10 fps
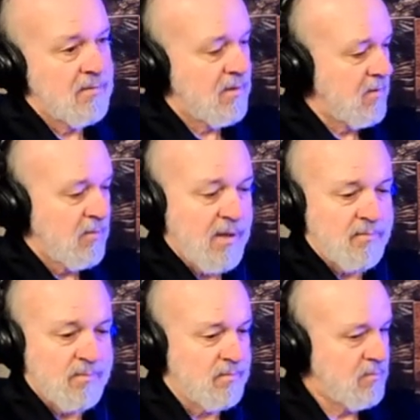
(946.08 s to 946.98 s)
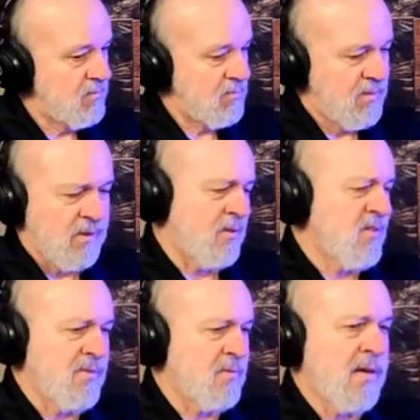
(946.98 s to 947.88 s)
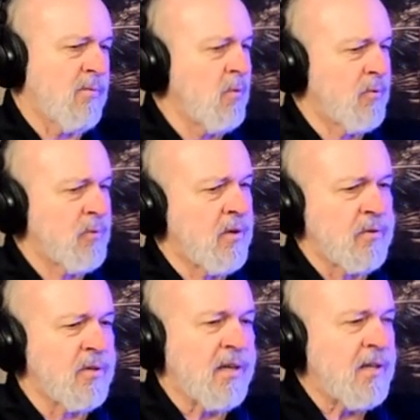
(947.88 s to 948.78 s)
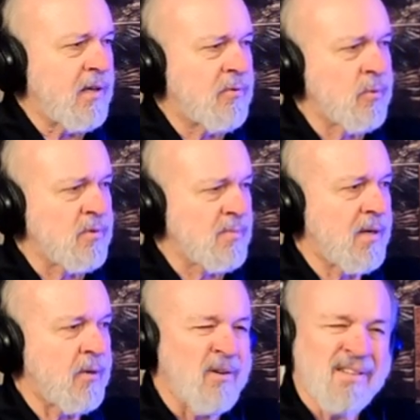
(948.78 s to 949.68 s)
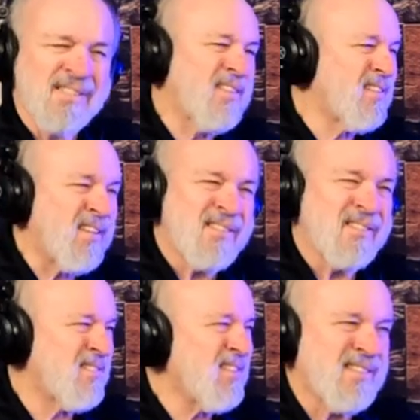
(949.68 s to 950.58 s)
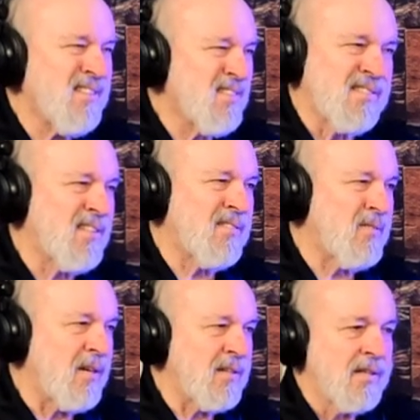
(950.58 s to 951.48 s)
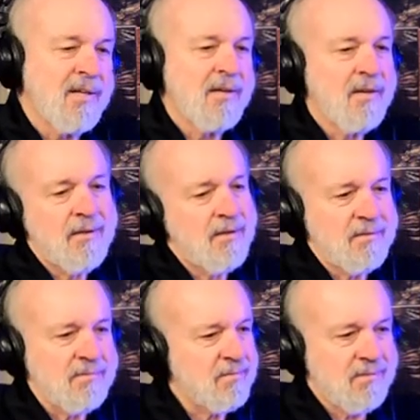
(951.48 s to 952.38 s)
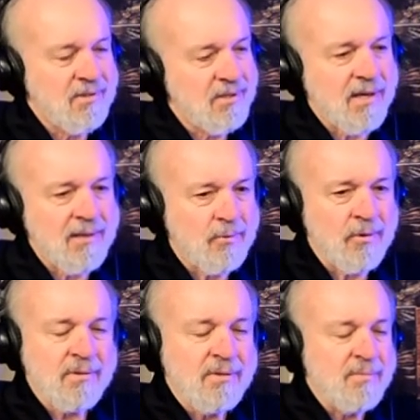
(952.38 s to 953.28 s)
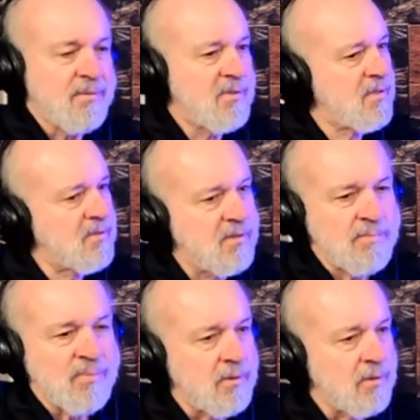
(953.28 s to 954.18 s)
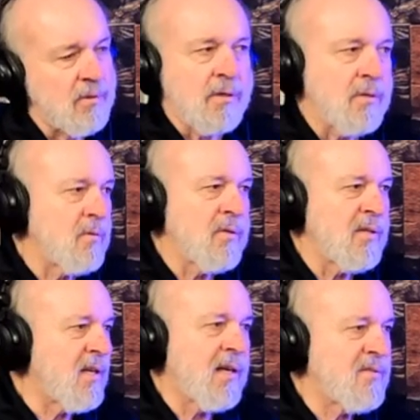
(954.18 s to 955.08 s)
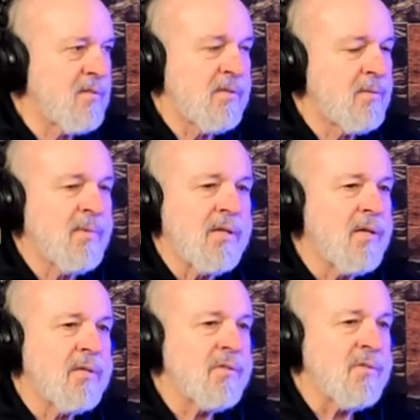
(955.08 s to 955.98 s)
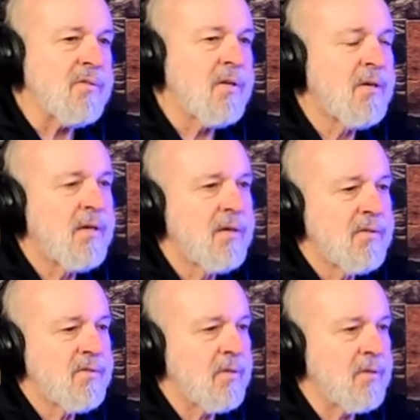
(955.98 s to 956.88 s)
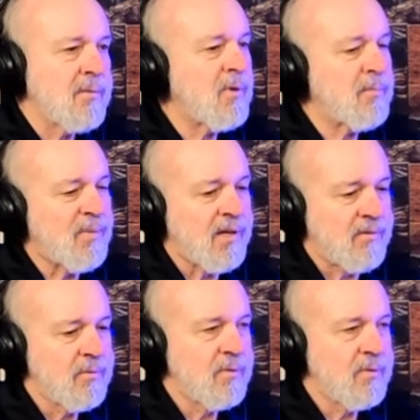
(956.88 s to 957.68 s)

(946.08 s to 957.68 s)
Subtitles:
when, because it came, 388 horsepower. I said, that doesn't sound right. And the guy working he says, it's pulling harder than that. I see too many engines. So they went back through